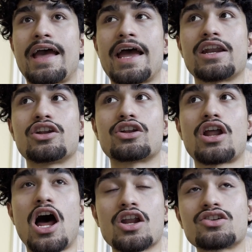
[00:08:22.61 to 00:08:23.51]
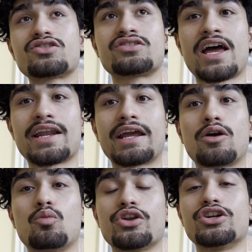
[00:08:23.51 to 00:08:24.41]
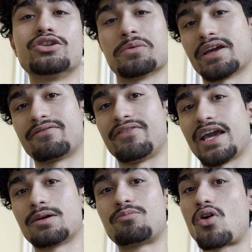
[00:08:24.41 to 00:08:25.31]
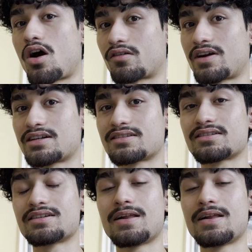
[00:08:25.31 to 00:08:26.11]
and understanding when you're doing fake progress.